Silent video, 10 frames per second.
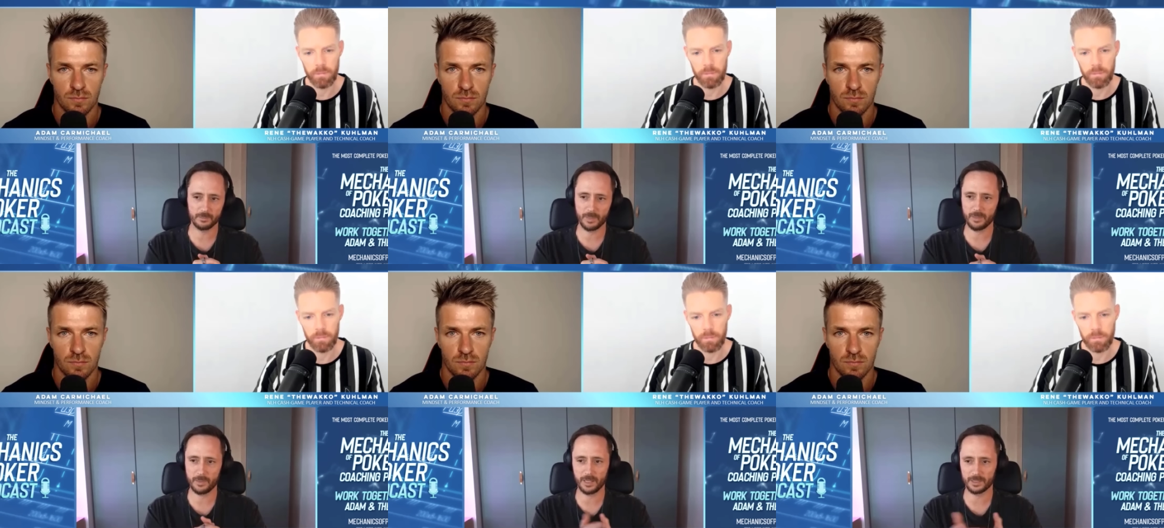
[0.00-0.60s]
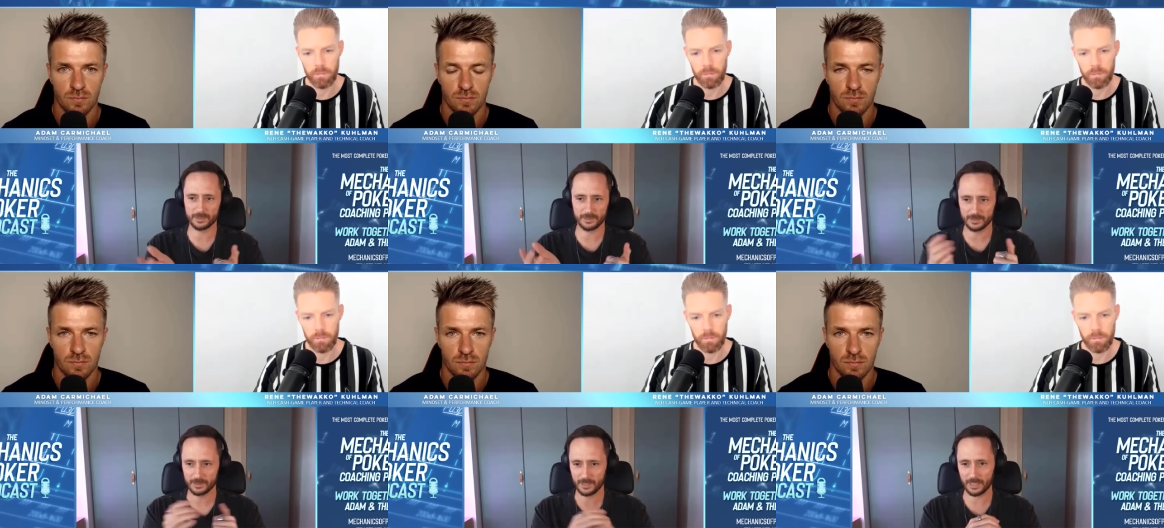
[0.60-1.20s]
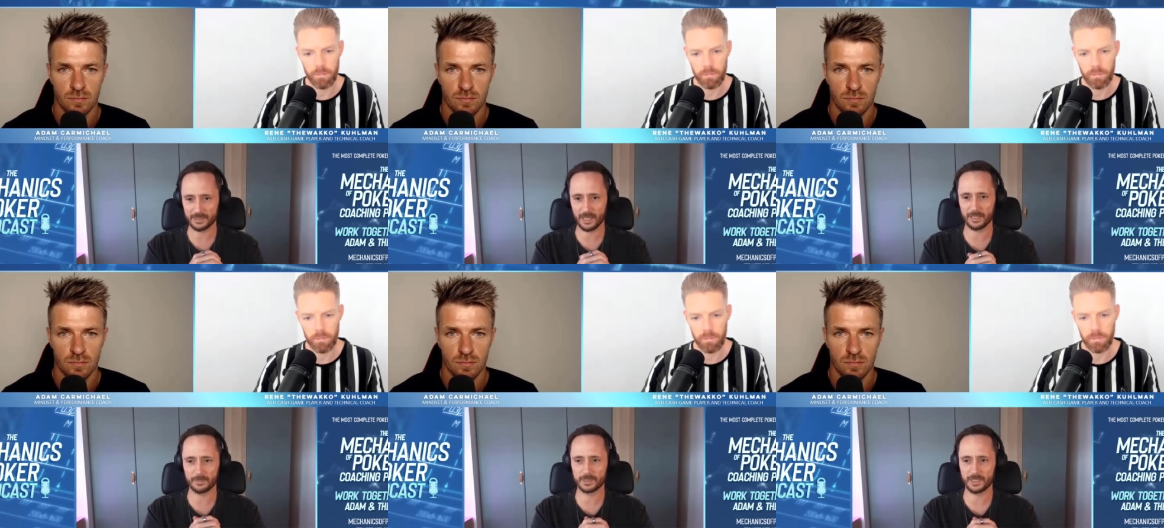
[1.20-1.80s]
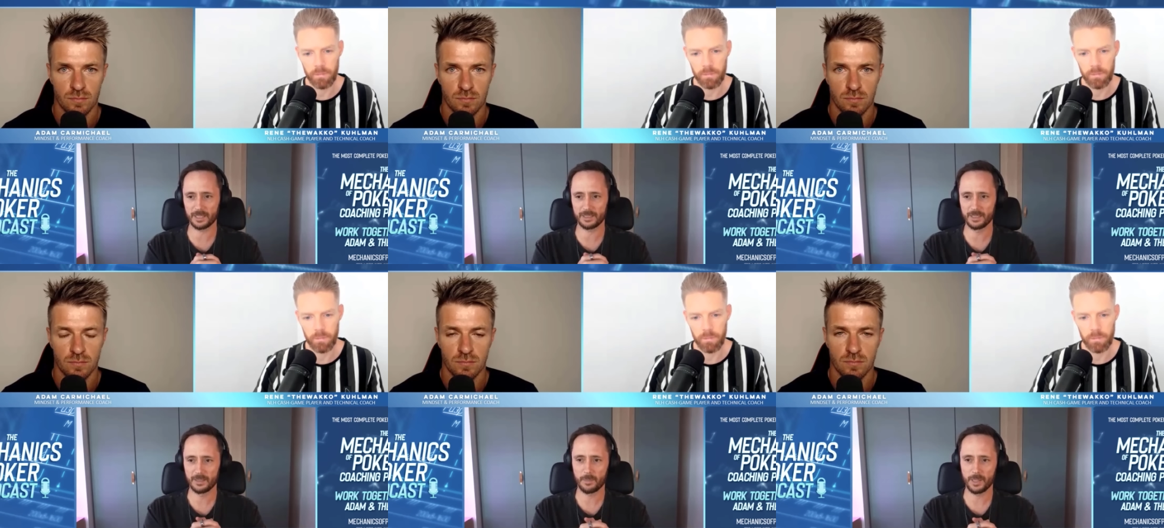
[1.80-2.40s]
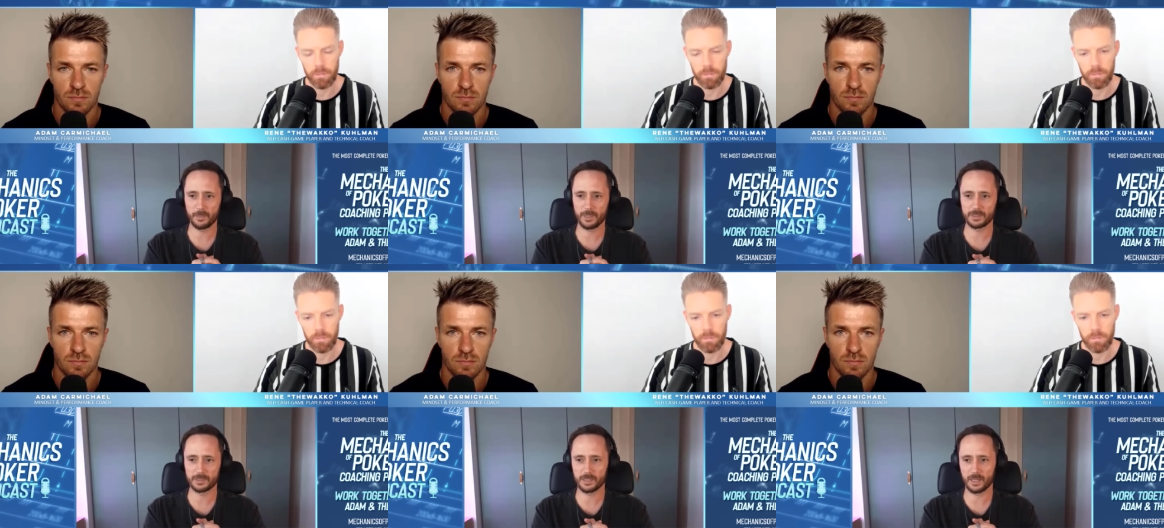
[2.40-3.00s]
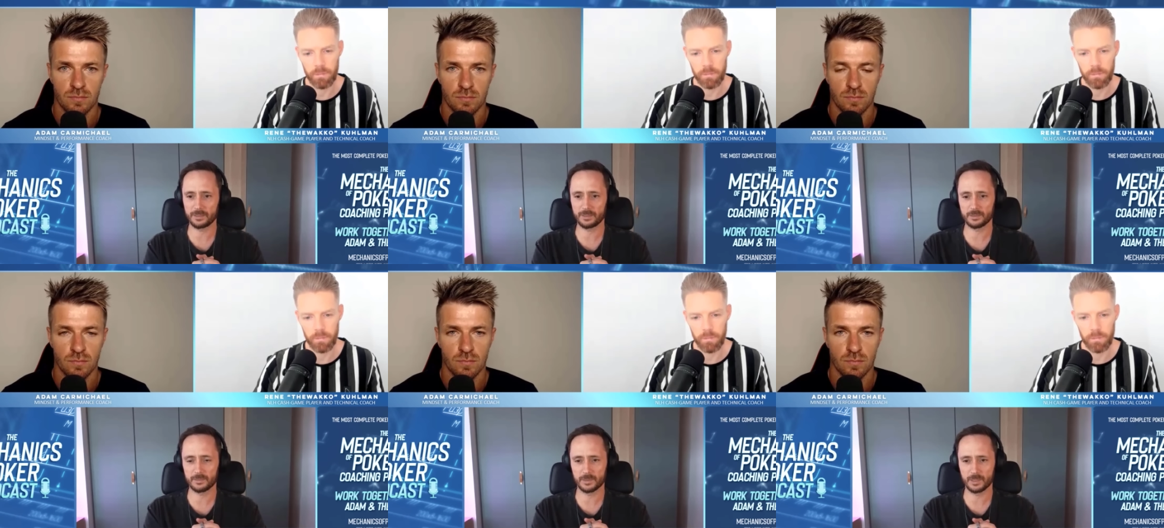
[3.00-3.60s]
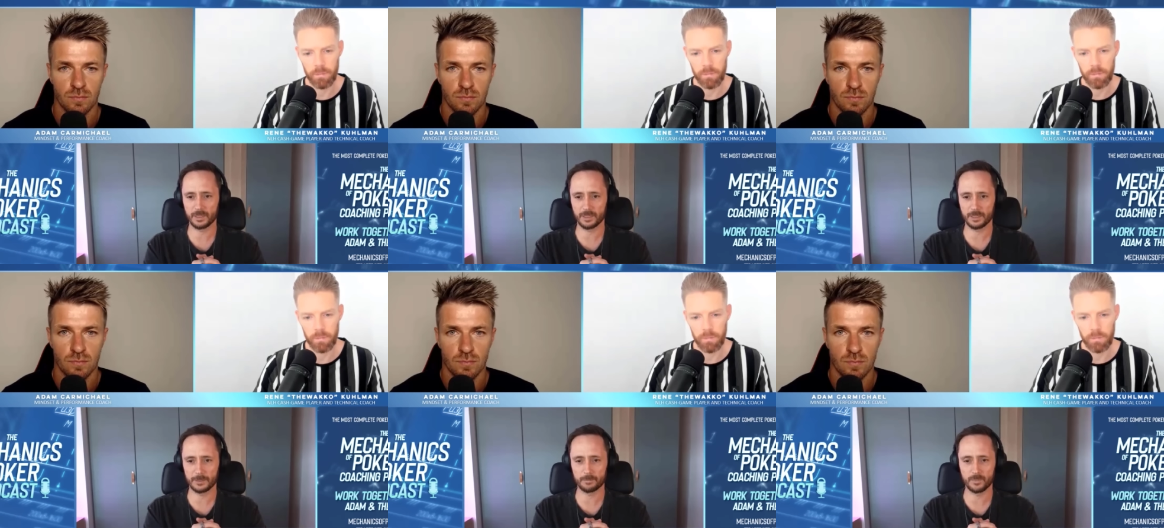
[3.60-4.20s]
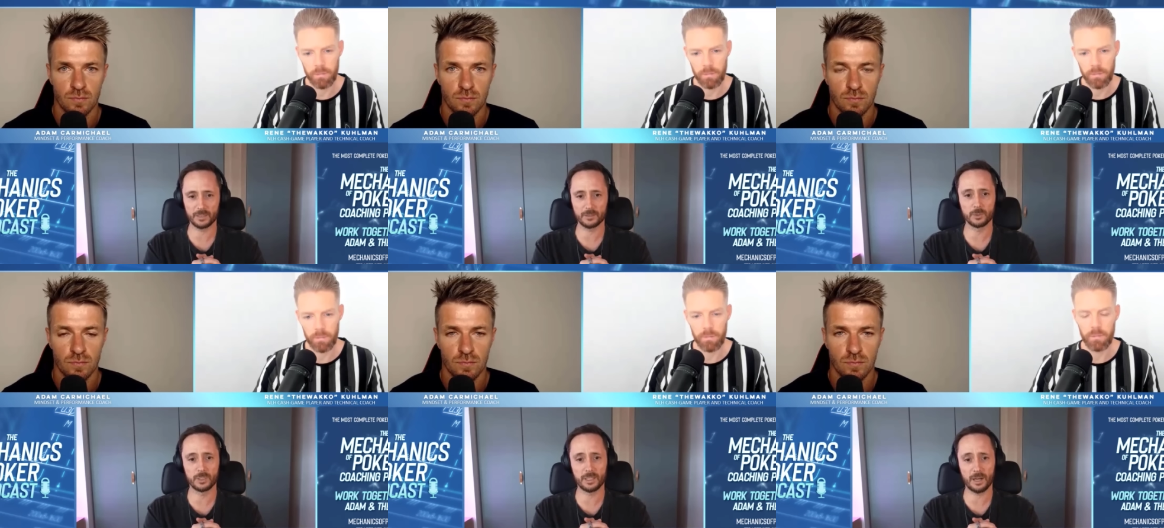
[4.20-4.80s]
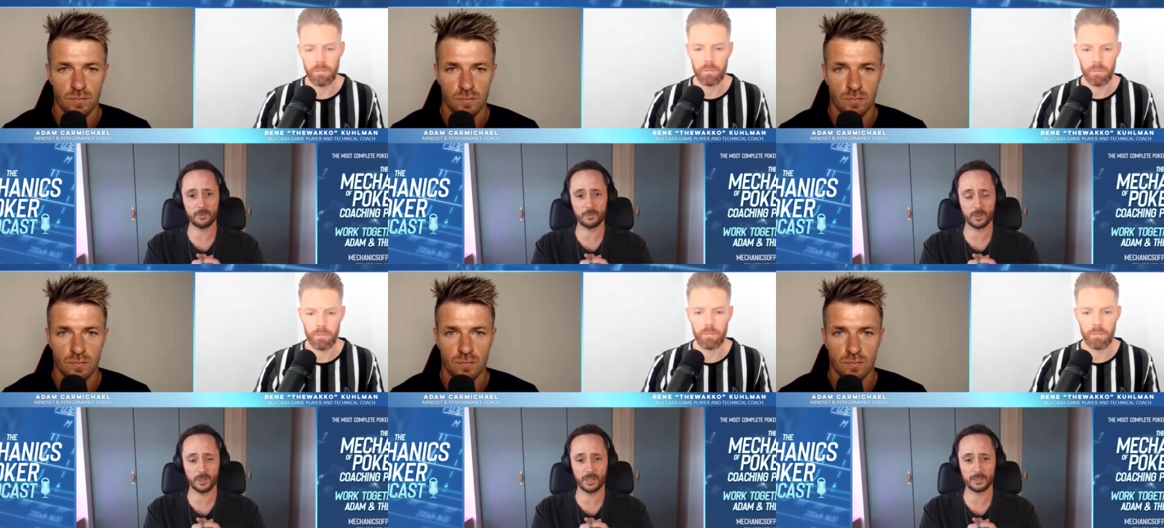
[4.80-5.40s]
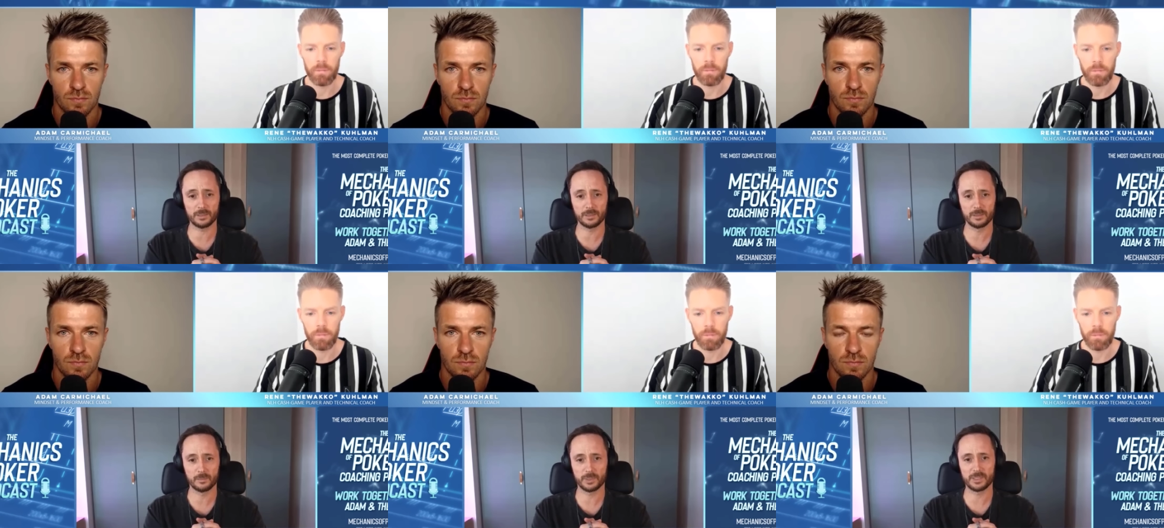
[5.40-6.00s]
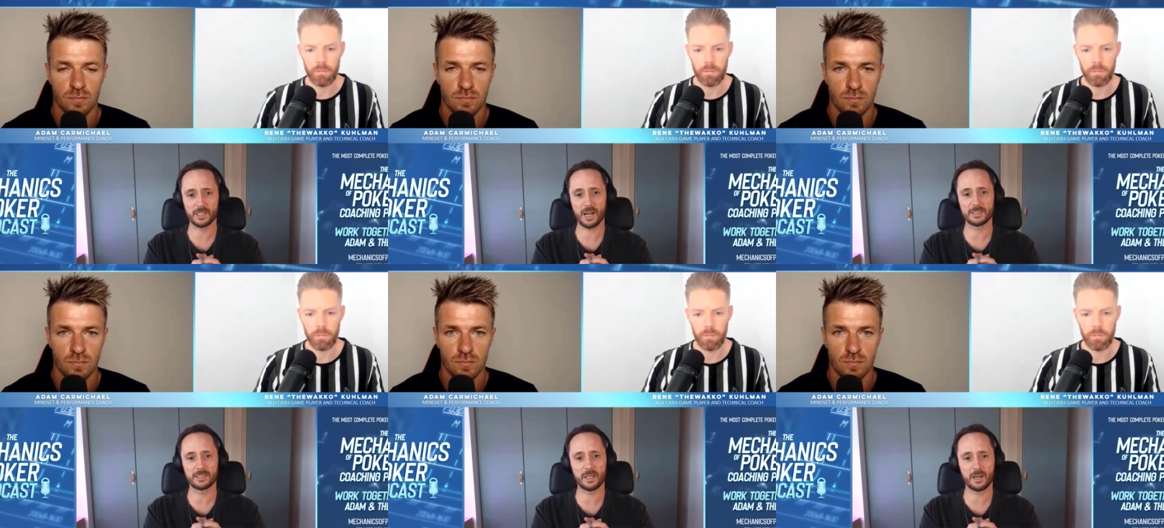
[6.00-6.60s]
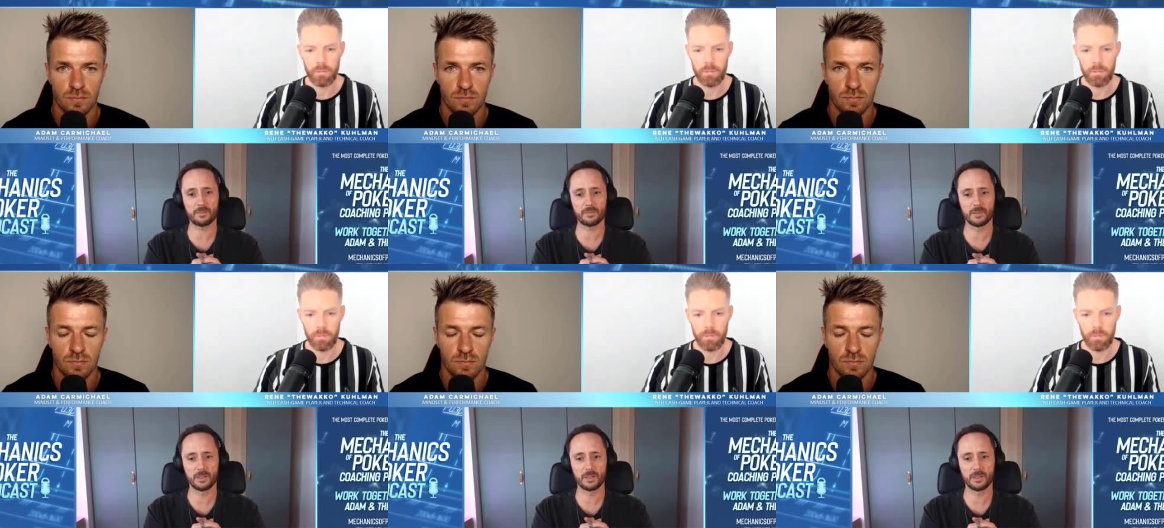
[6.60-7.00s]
Speaker 1: maybe as Adam said, maybe it's not good enough or not precise enough.